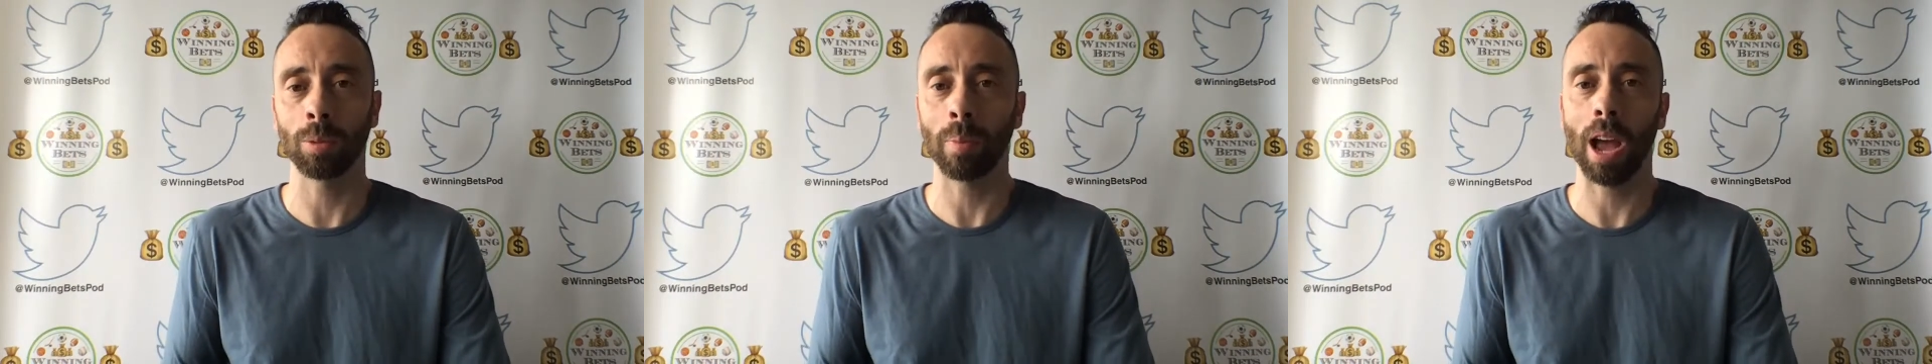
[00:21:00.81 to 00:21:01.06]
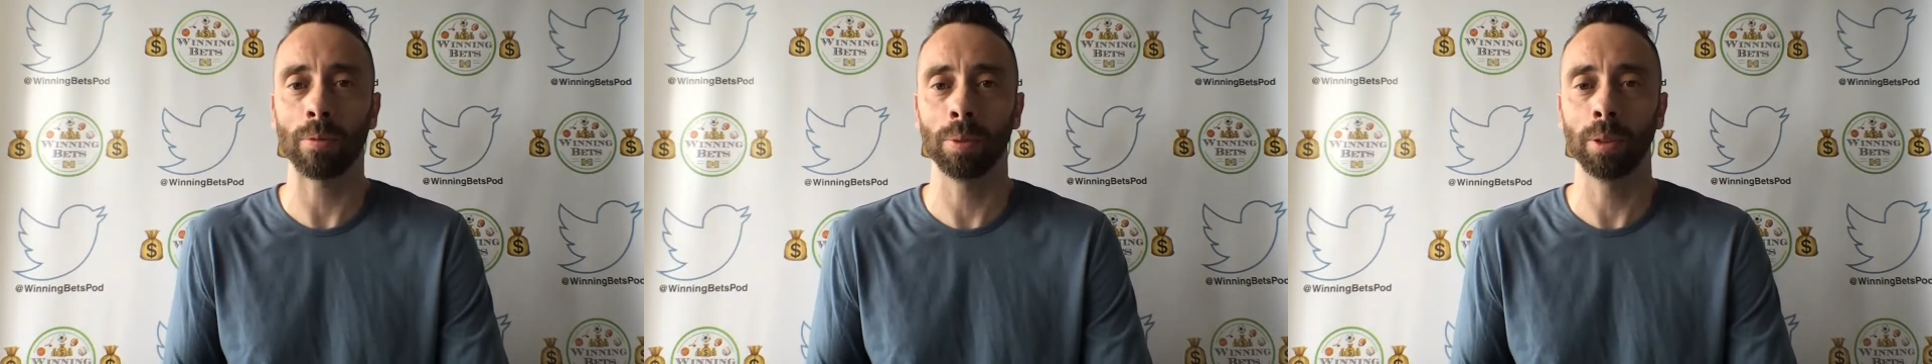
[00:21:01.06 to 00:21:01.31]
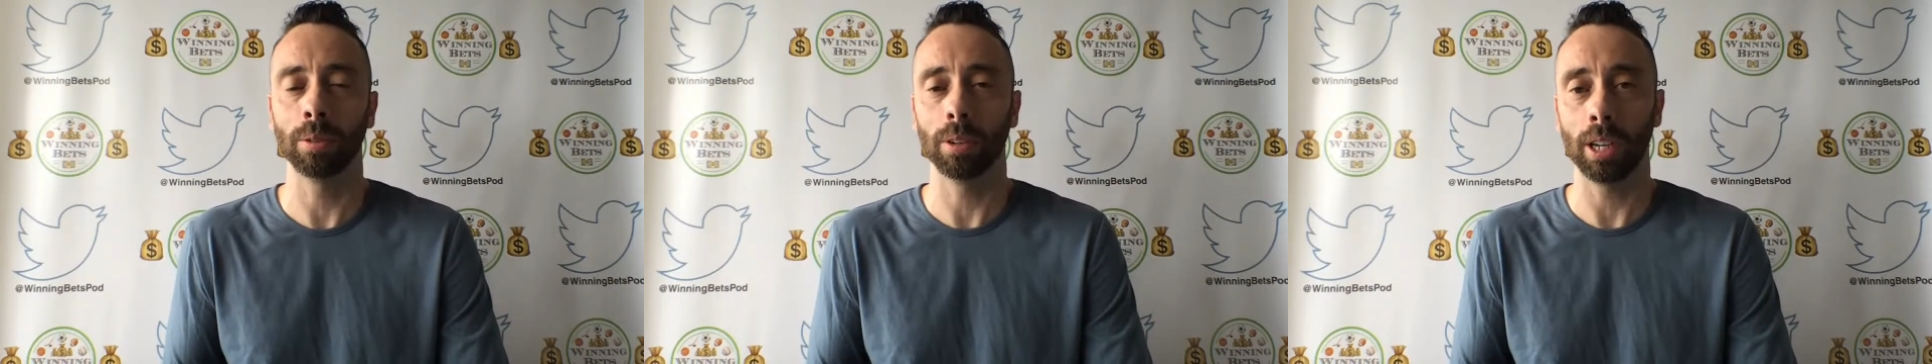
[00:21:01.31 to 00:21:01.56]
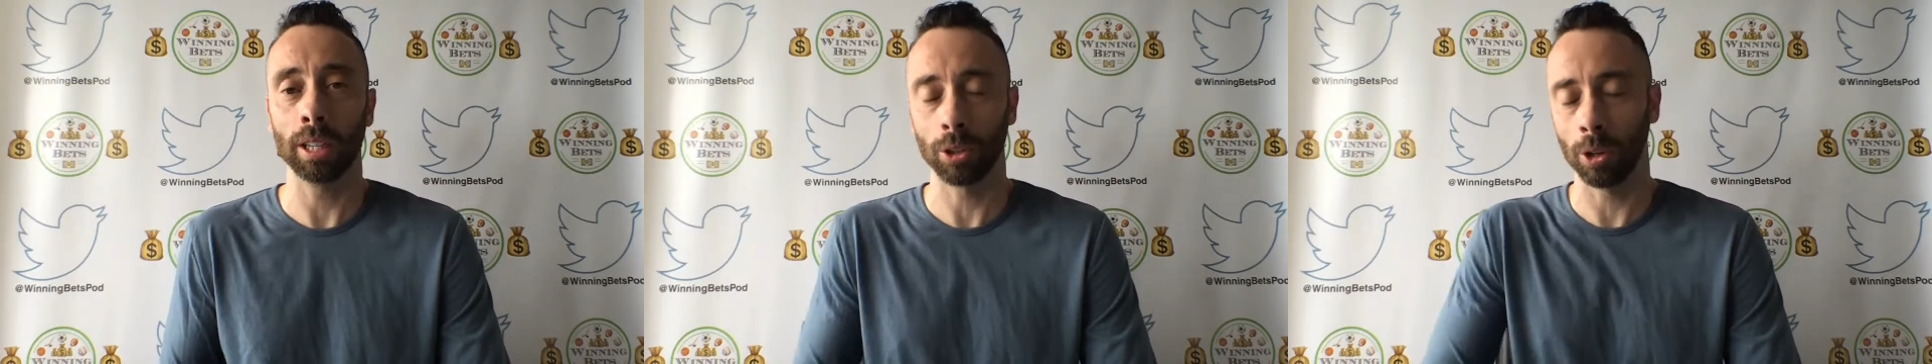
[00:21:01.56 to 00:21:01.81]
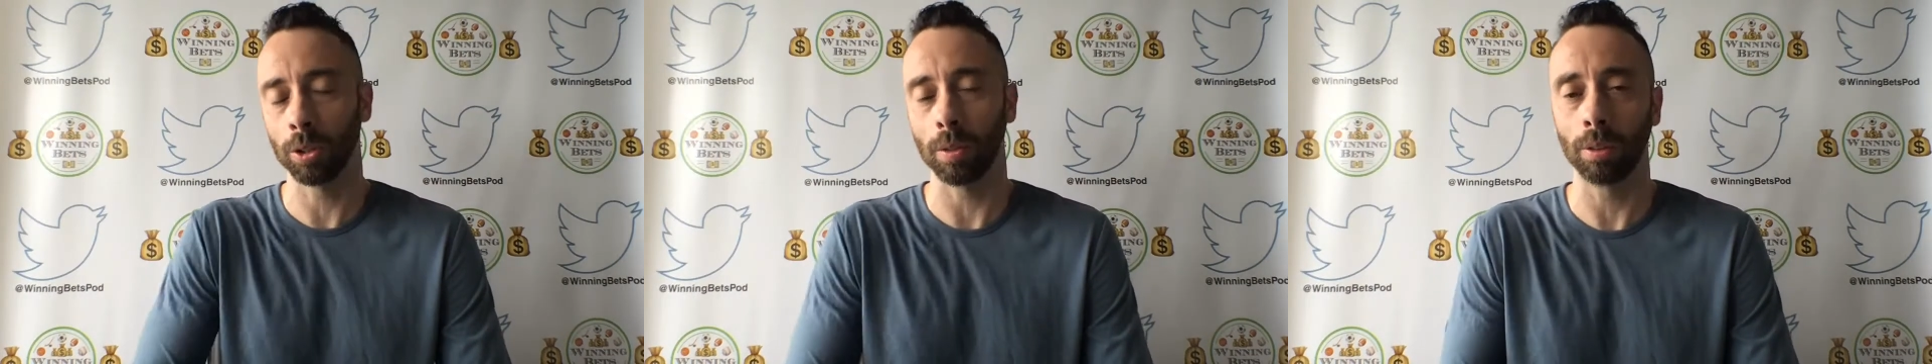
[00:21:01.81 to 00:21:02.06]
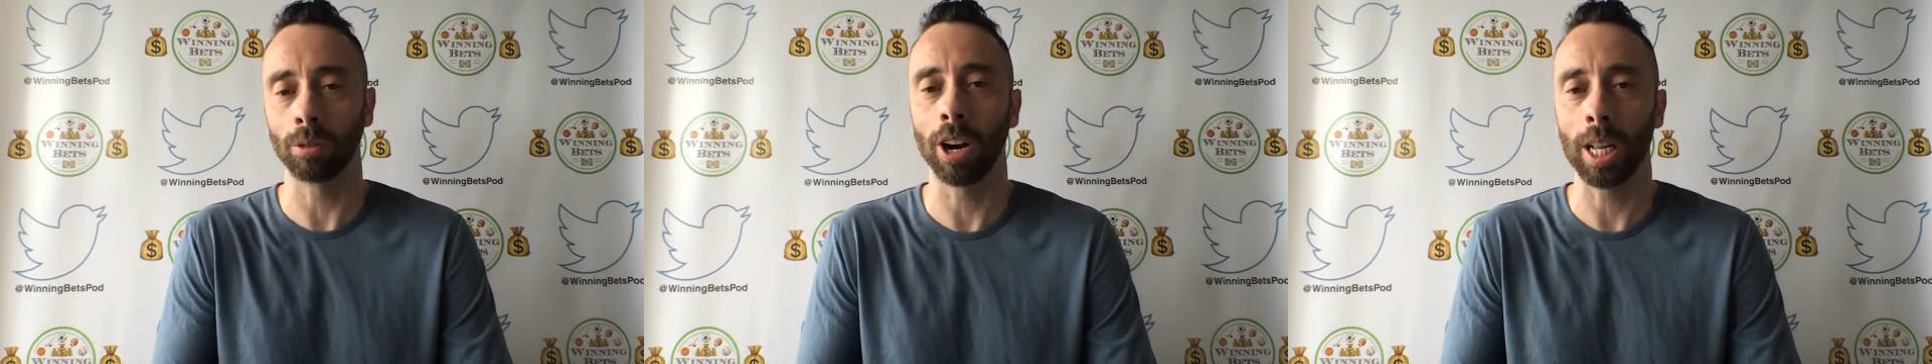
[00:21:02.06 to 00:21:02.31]

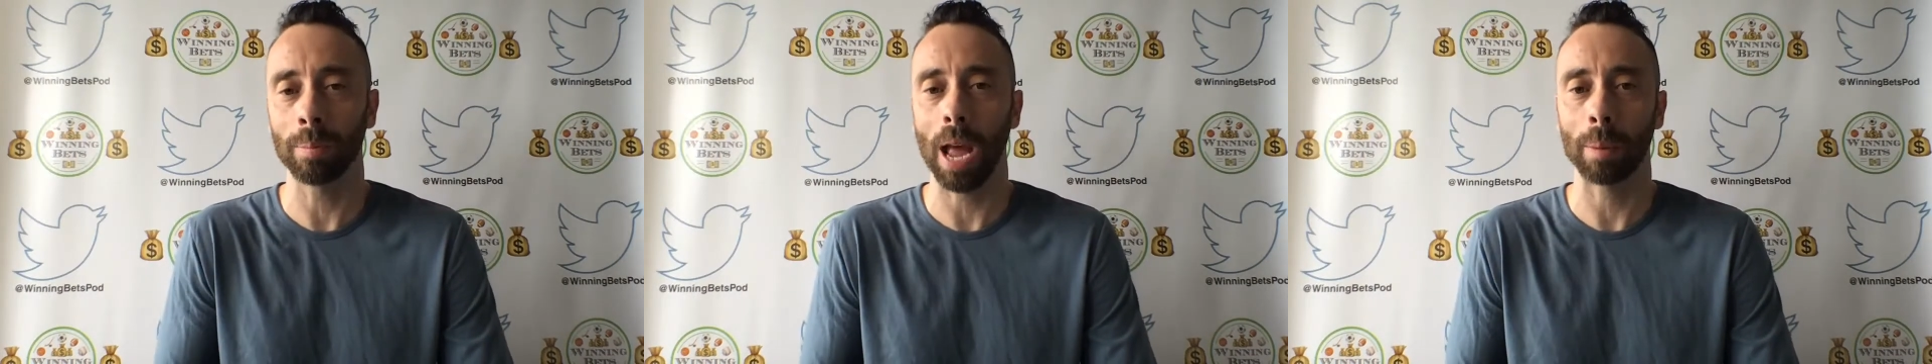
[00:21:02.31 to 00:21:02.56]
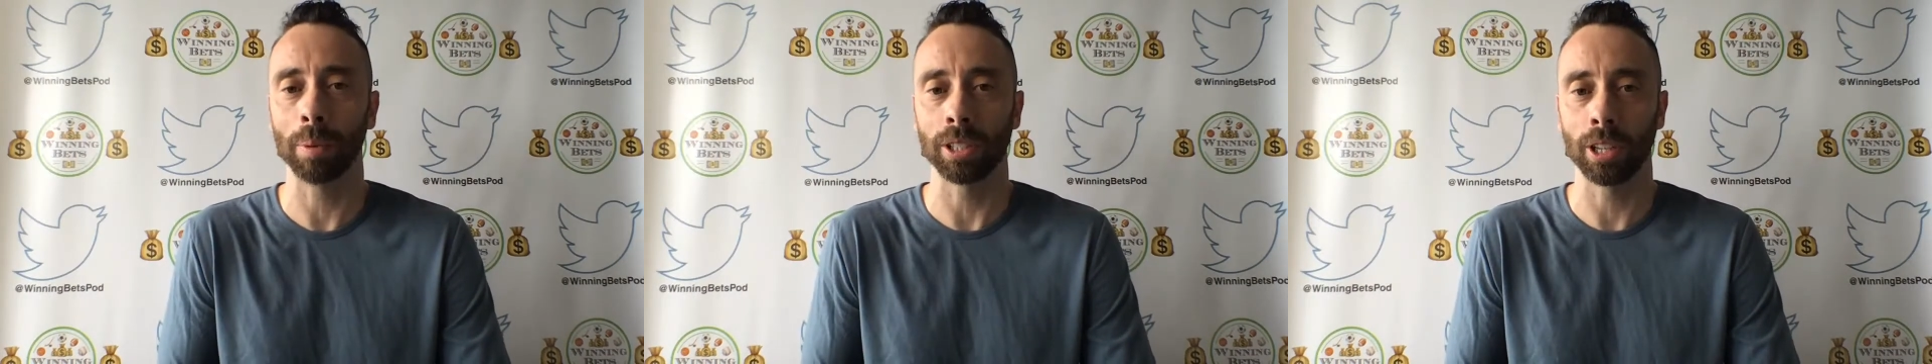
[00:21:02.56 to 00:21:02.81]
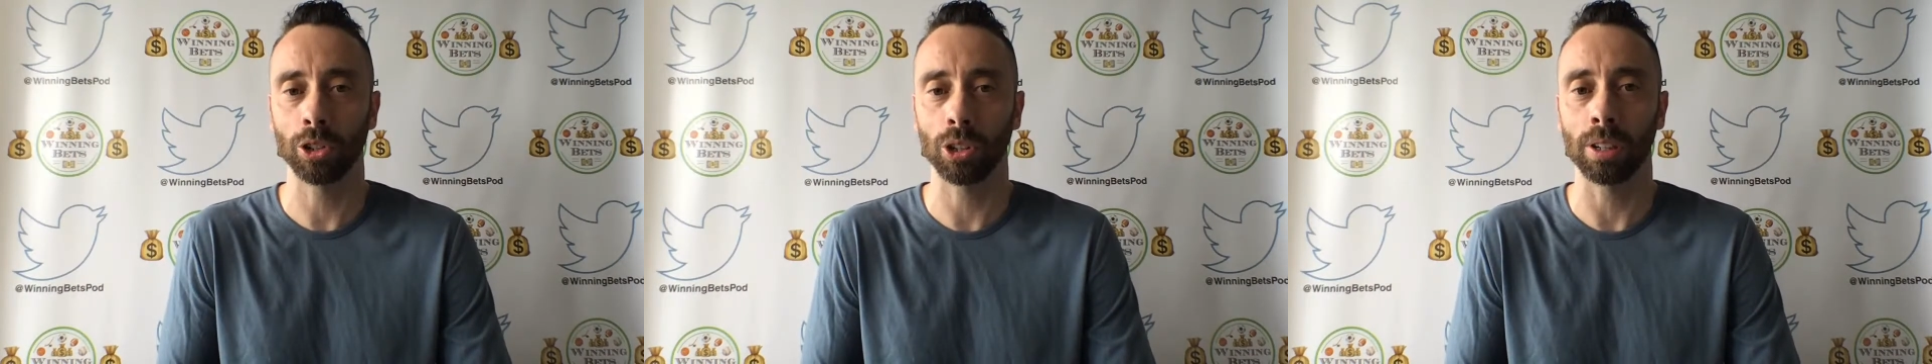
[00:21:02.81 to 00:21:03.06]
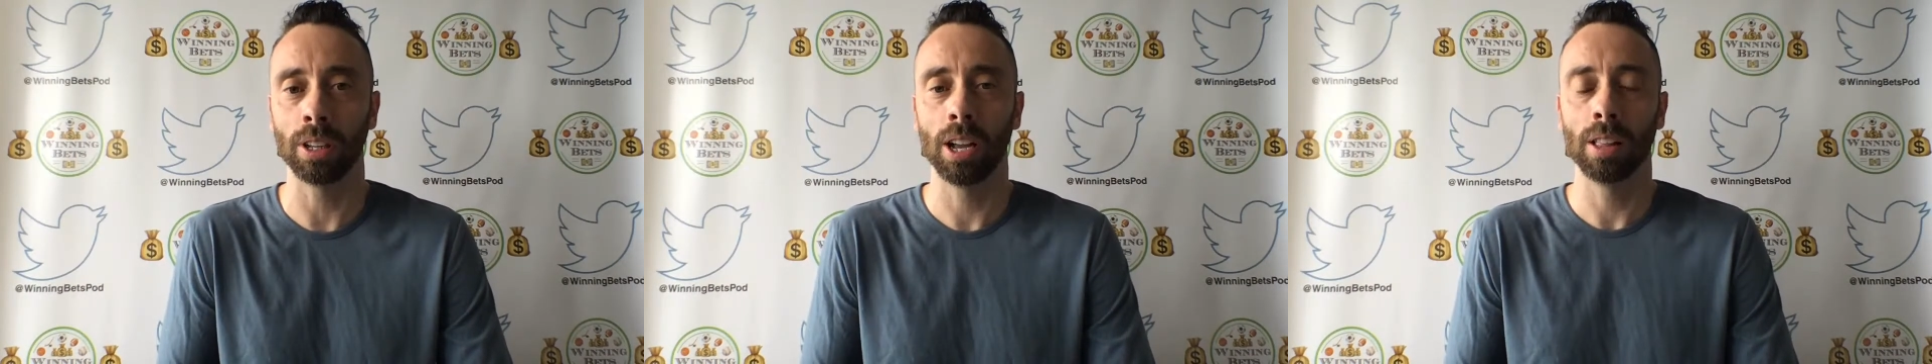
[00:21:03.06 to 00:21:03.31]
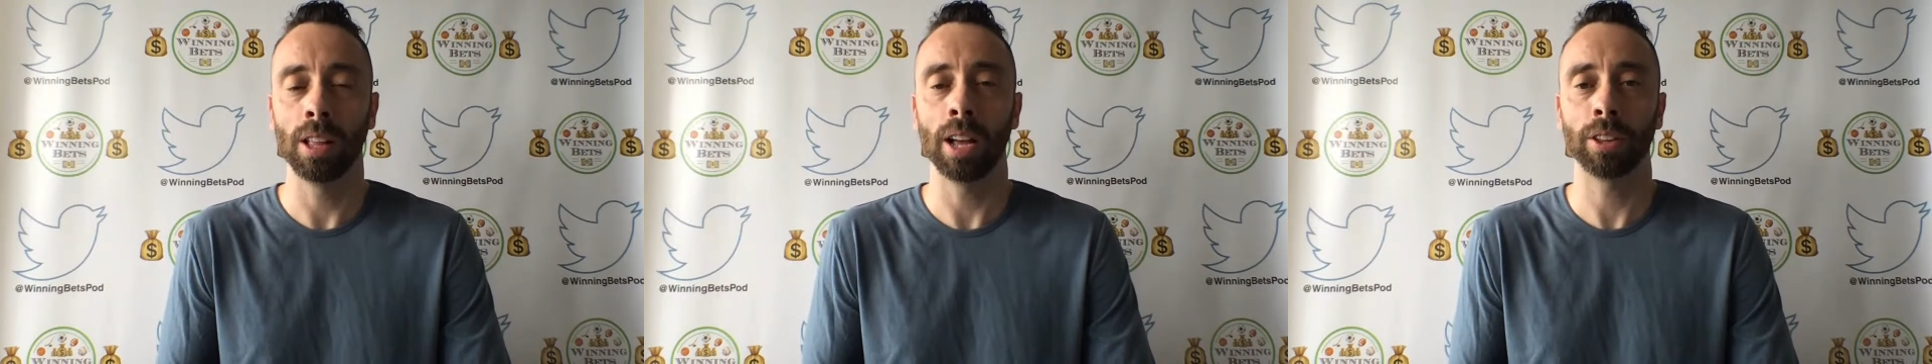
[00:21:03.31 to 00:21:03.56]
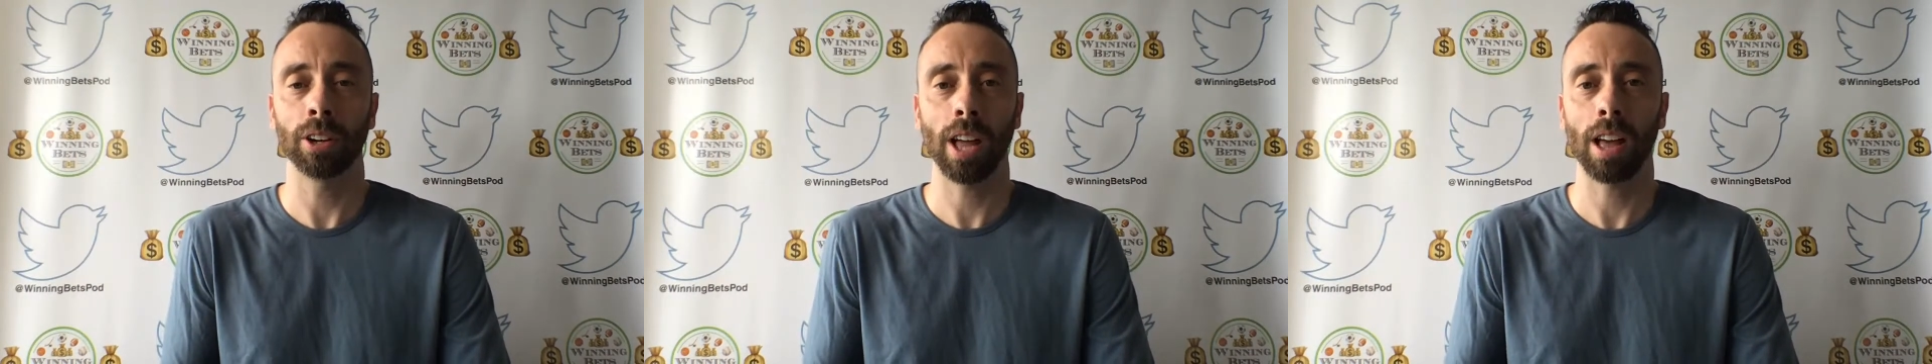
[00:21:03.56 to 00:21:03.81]
the running back position, that
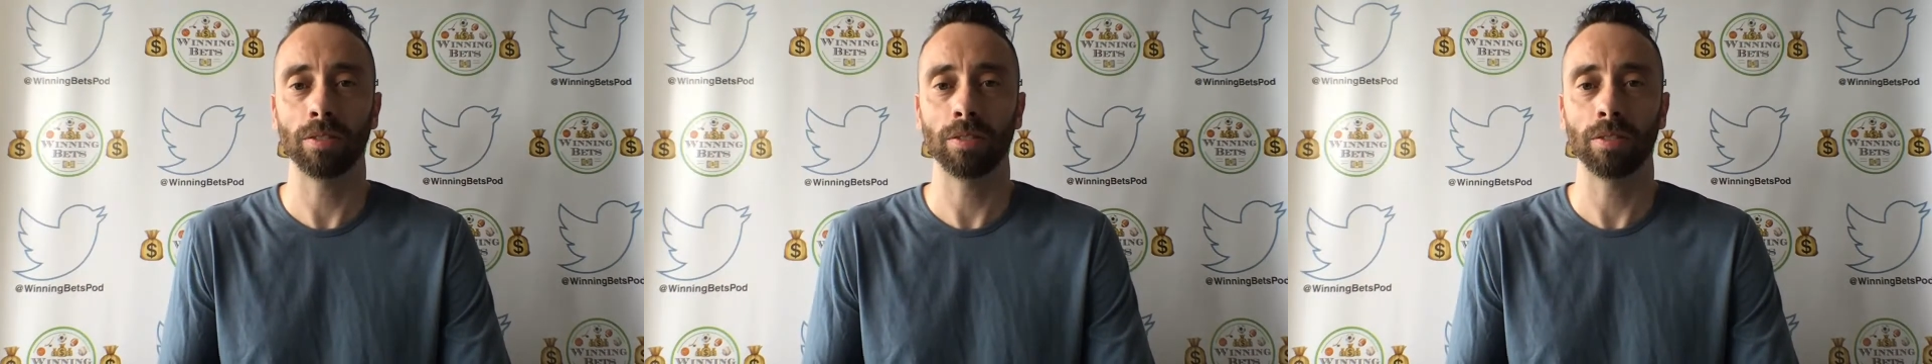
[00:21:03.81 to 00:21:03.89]
they're not